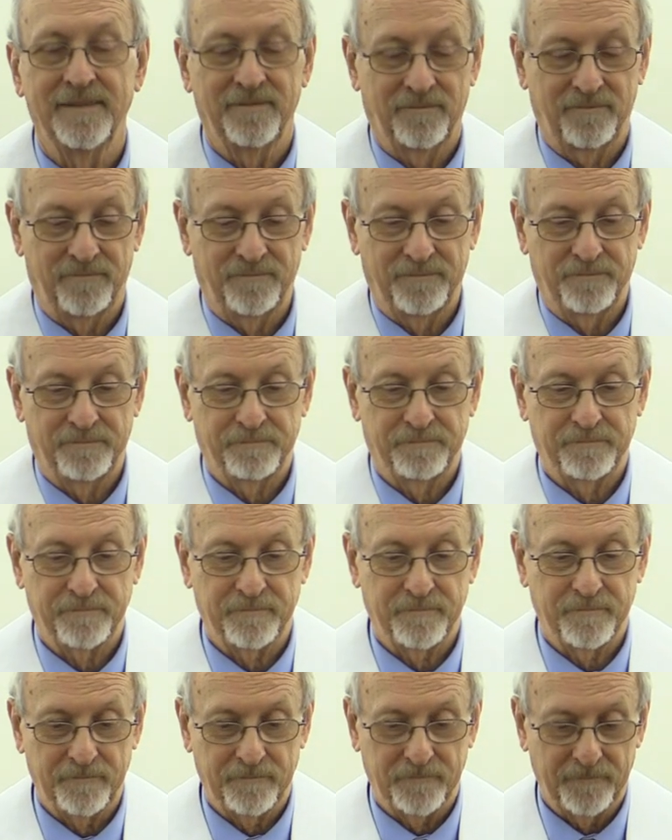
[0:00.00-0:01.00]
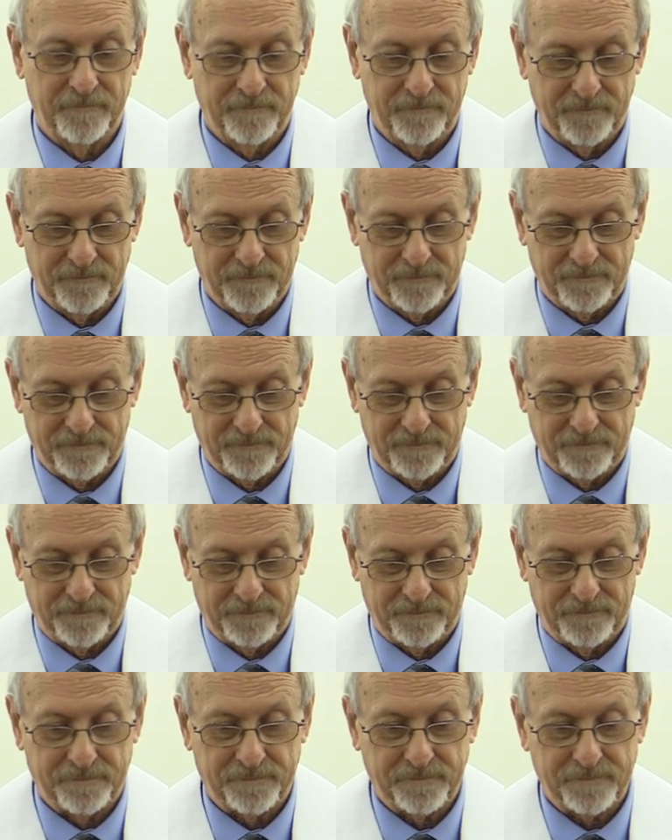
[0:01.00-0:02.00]

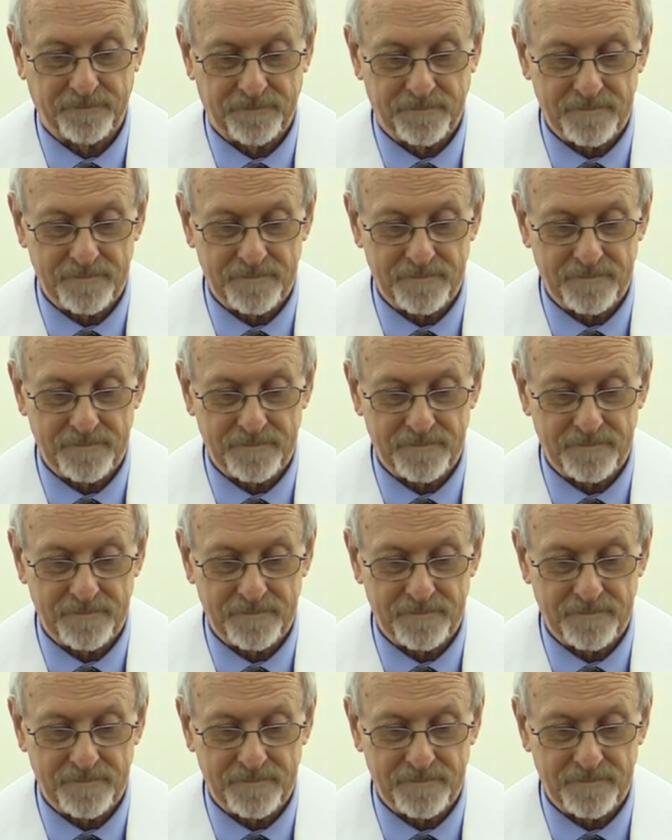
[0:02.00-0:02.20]
[no speech]